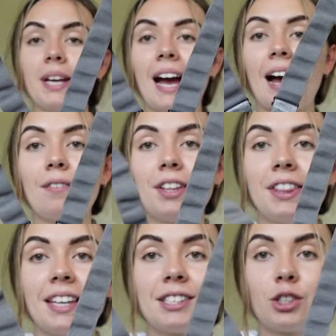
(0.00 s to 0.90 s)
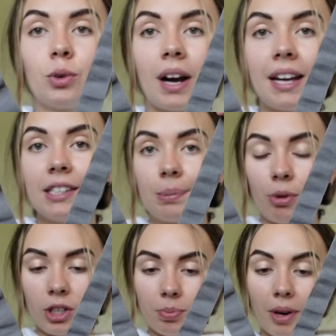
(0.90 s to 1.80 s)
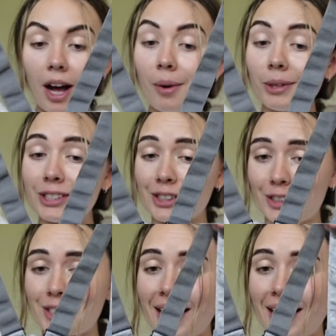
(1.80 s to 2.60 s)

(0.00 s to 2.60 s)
we have this gray sports bra, which looks